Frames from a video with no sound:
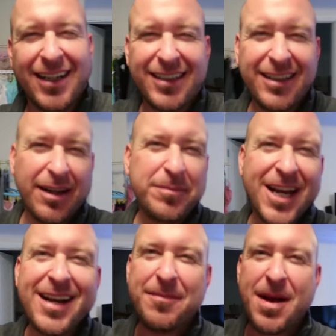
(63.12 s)
Little
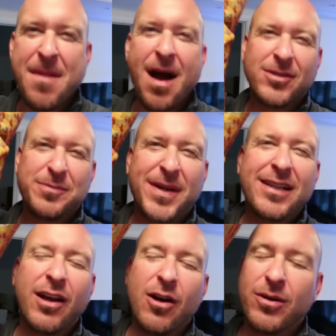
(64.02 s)
update on my mom's
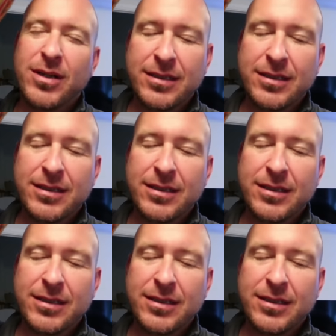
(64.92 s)
pillow.